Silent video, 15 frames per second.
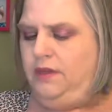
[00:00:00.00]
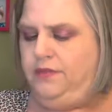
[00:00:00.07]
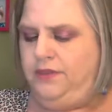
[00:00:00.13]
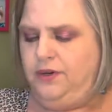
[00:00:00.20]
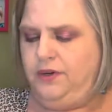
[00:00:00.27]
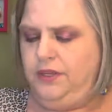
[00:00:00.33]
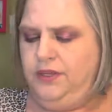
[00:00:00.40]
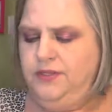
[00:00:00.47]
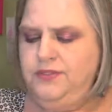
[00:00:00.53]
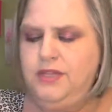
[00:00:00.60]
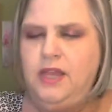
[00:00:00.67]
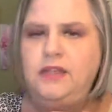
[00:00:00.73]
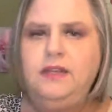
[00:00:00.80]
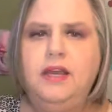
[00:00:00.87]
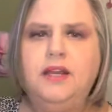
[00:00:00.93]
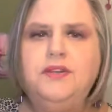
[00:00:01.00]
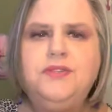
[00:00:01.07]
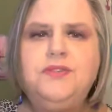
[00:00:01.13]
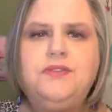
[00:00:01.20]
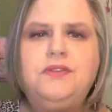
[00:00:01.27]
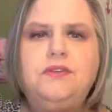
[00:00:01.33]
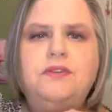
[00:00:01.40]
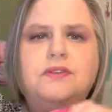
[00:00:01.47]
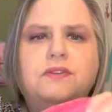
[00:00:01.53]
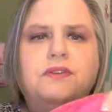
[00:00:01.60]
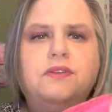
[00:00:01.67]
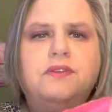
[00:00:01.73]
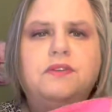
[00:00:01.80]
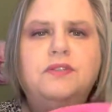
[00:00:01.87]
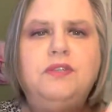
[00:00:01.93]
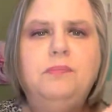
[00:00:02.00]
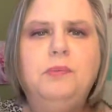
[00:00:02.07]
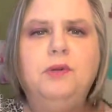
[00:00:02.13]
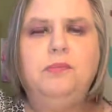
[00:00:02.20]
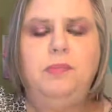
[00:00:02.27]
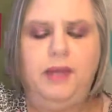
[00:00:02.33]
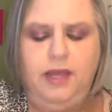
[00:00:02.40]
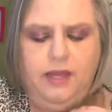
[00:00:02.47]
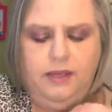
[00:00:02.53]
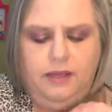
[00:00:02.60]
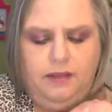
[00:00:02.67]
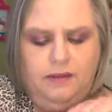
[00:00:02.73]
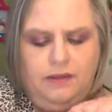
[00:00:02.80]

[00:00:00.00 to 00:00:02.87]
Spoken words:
there is a nice zippered bag.